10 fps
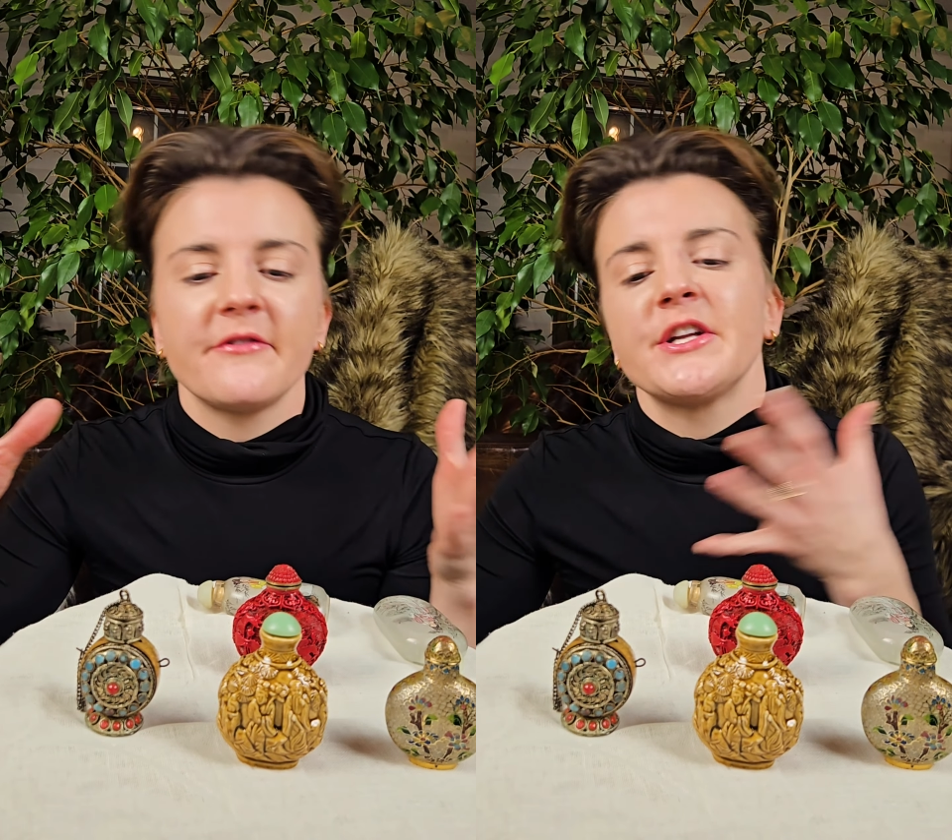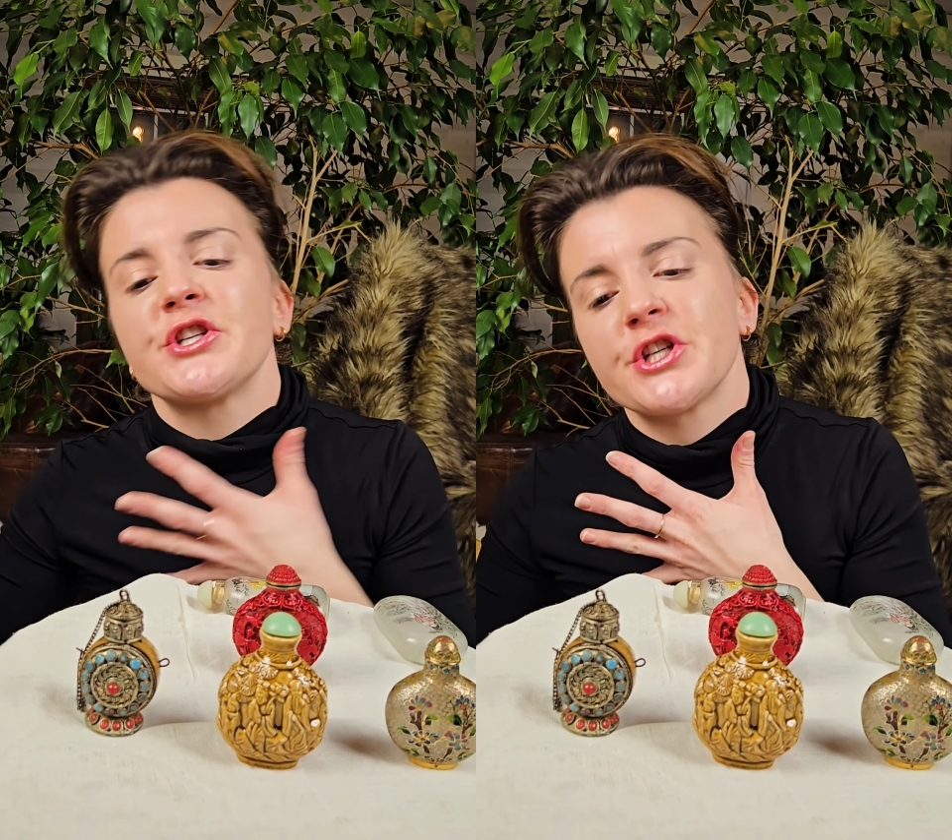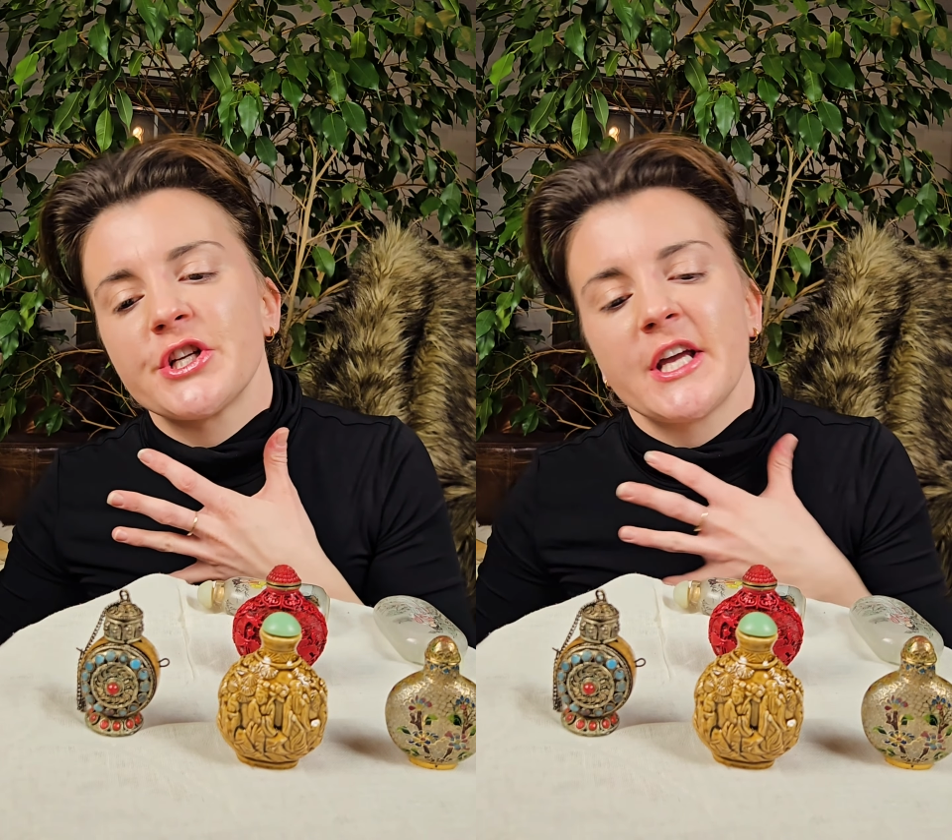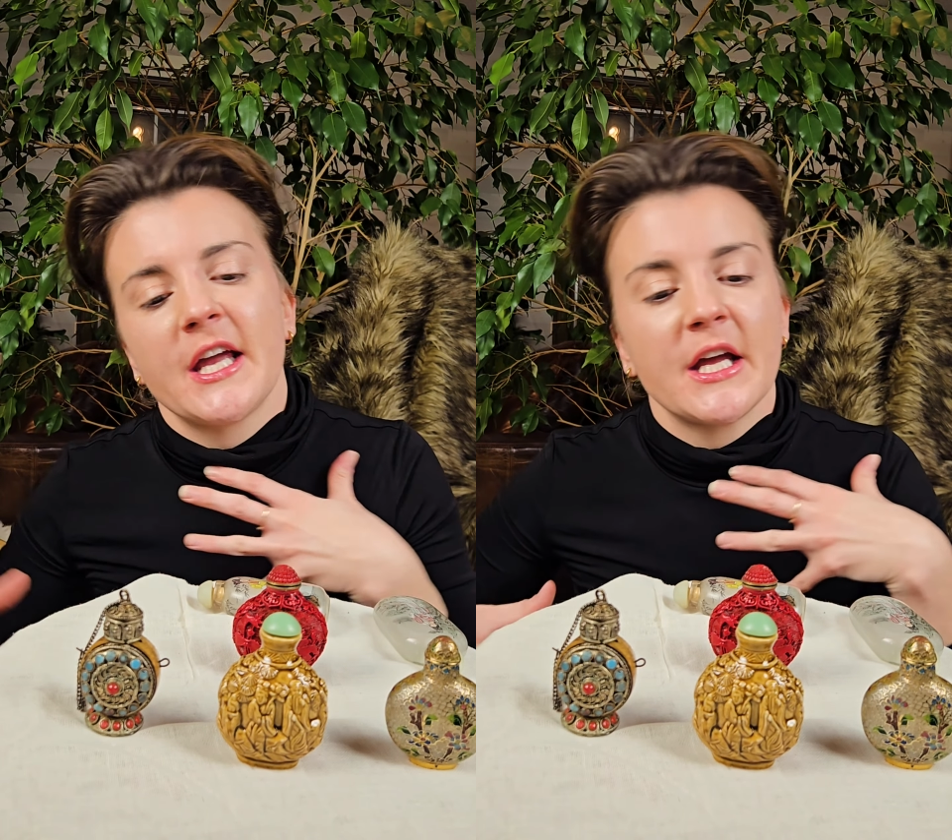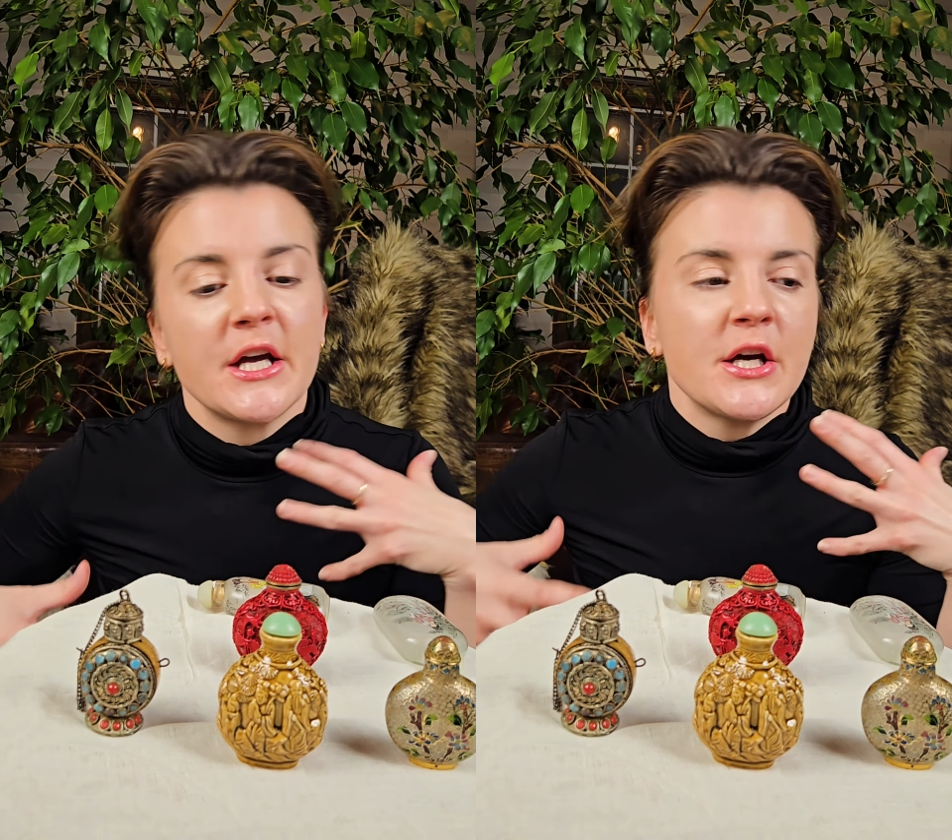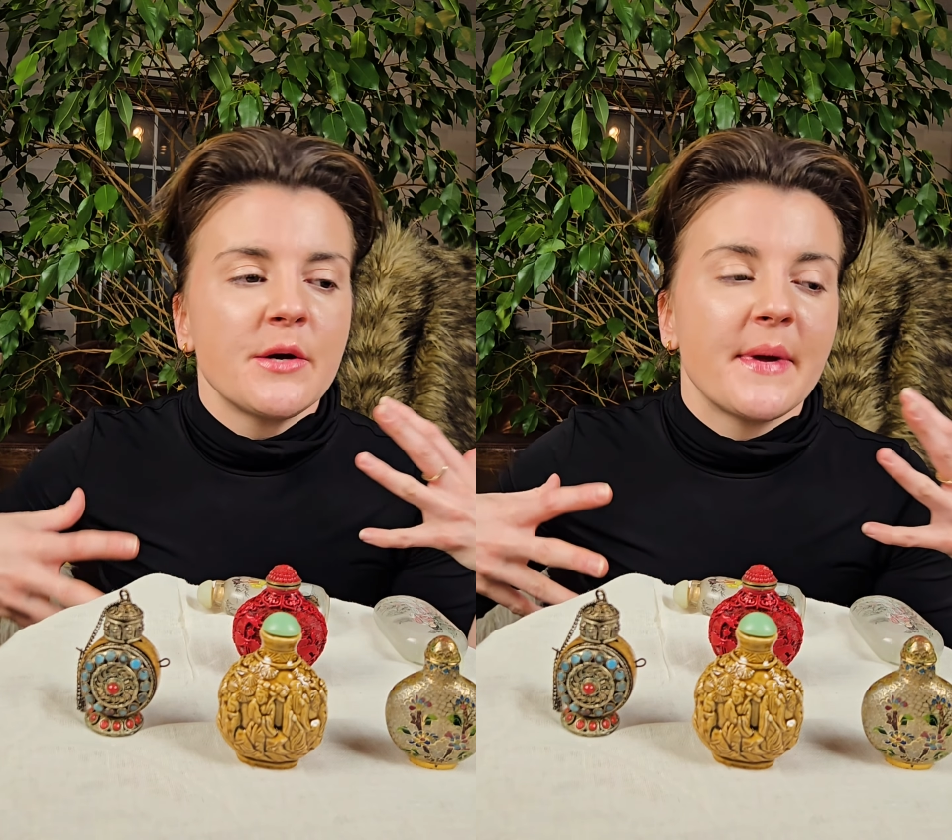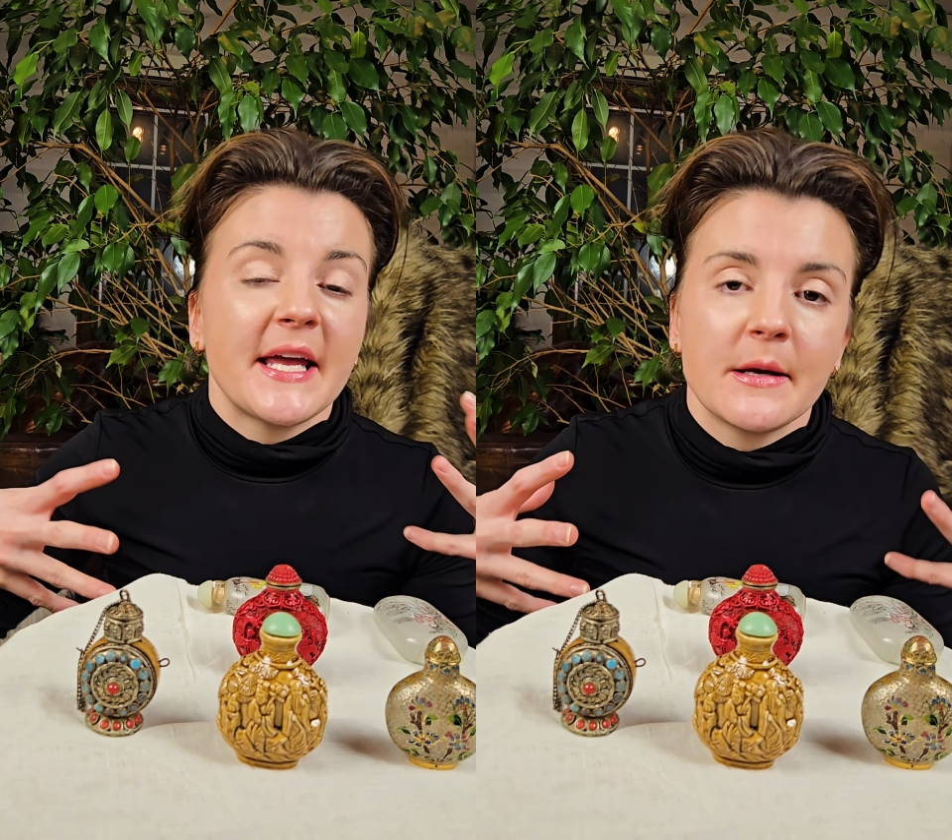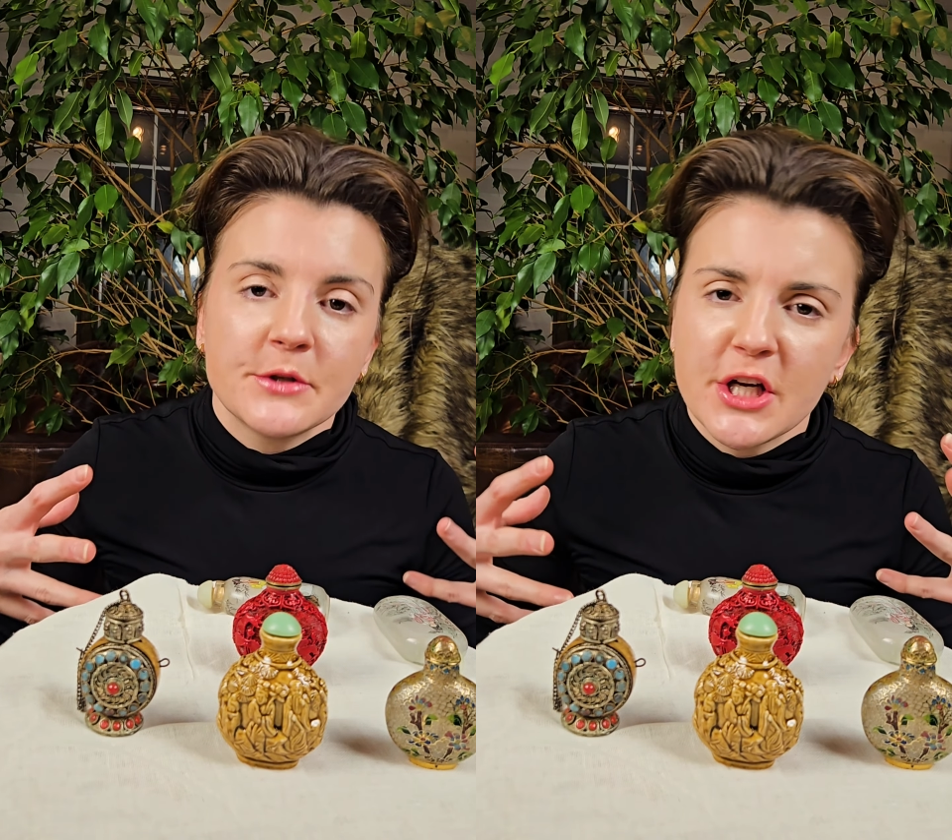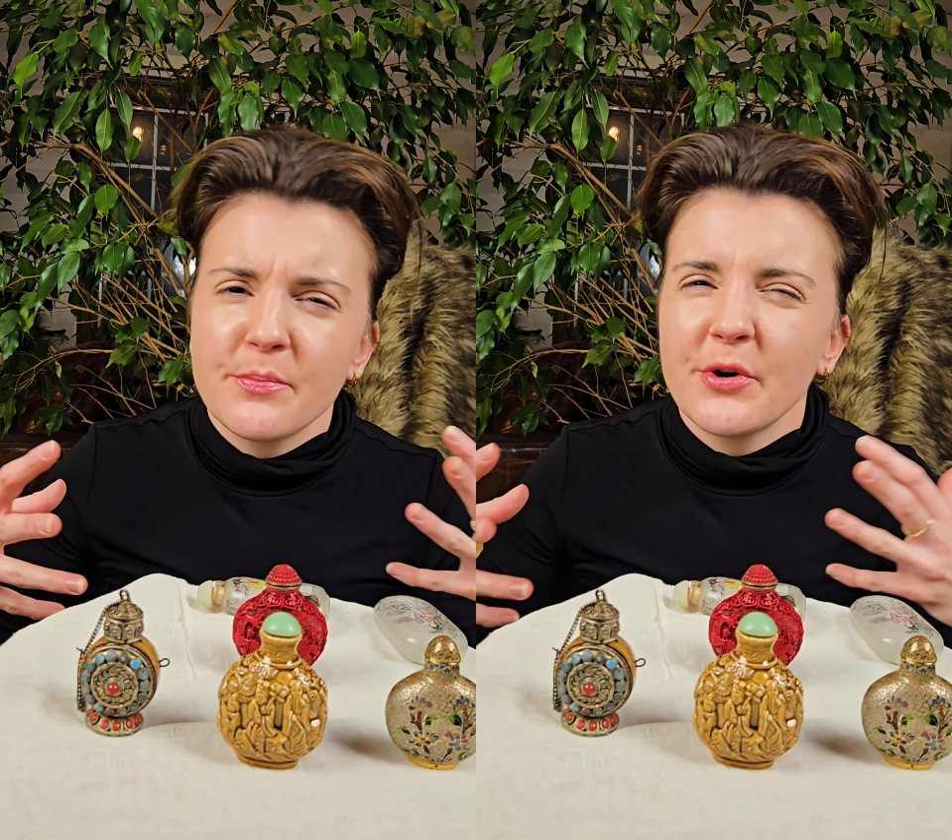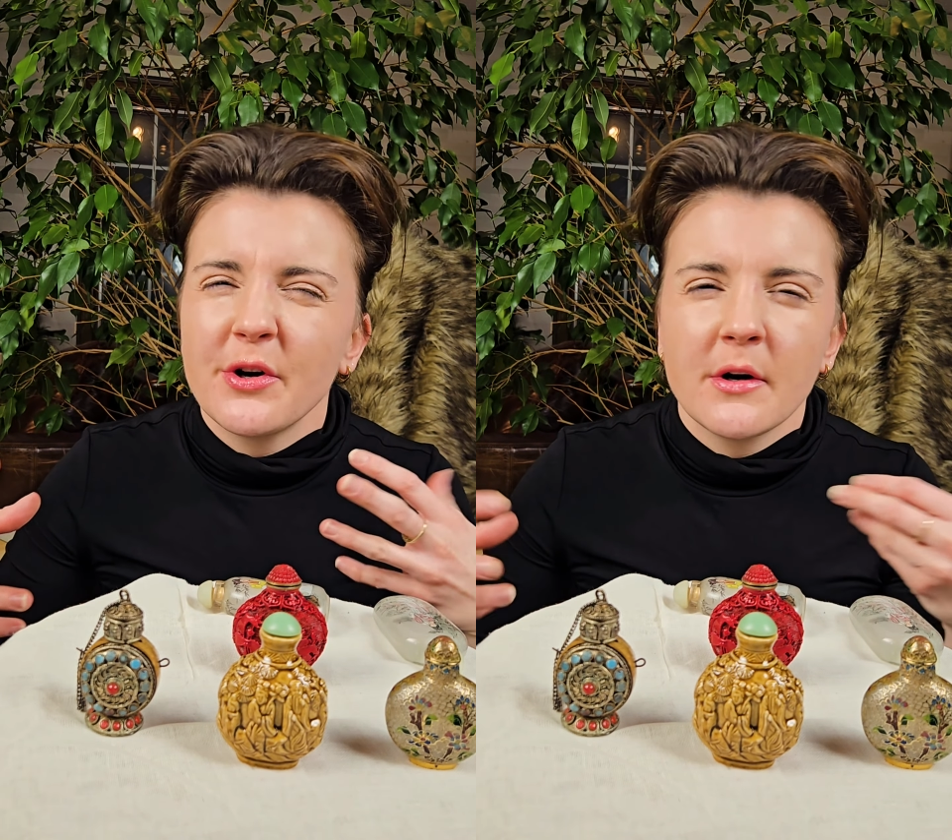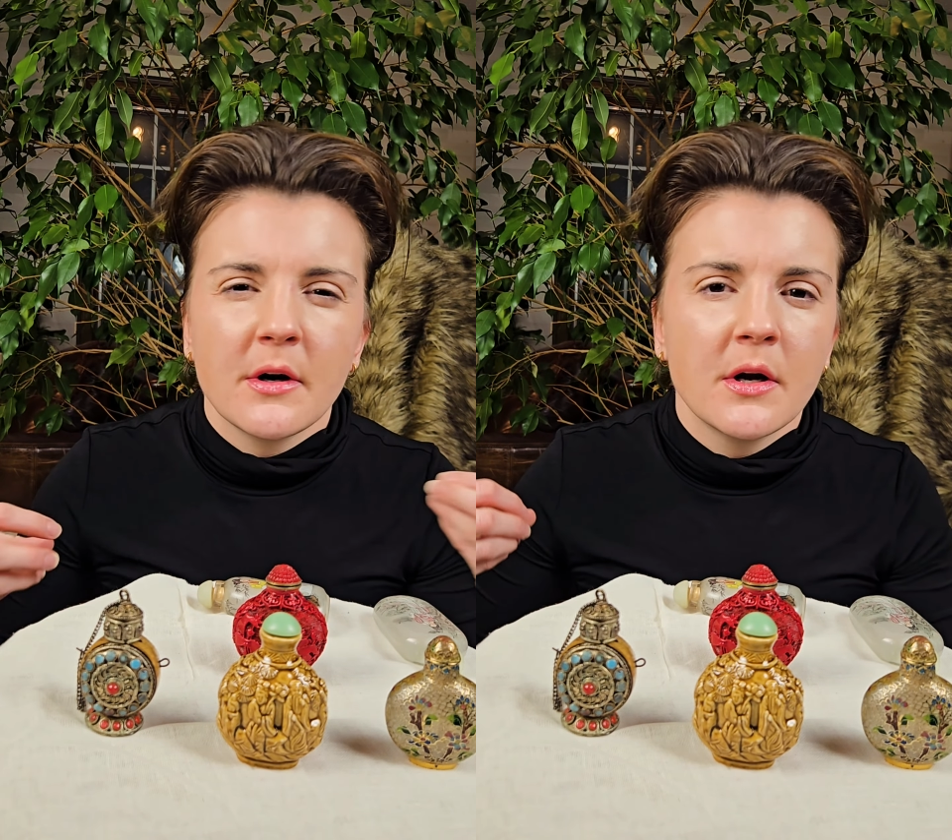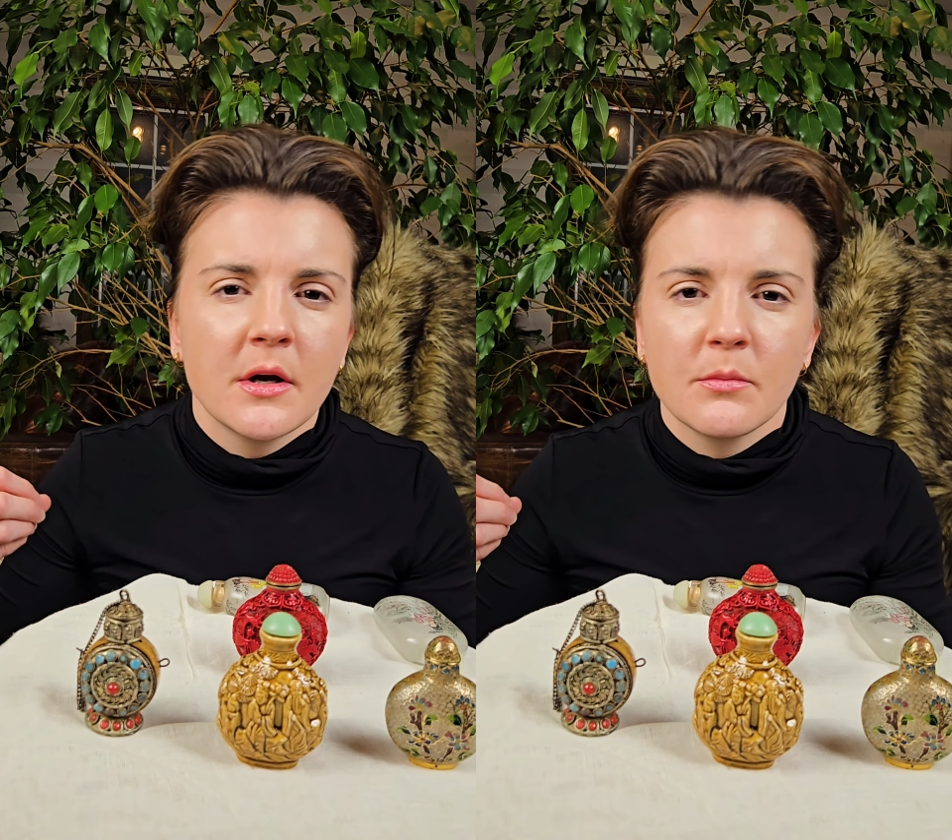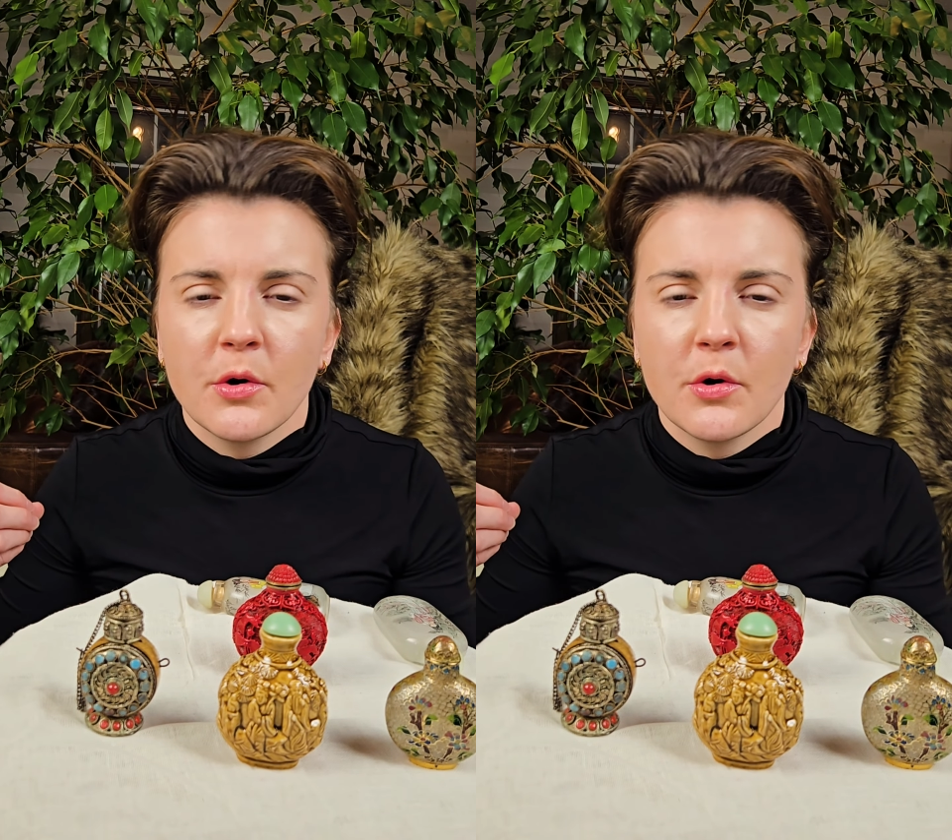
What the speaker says: eventually became cheaper,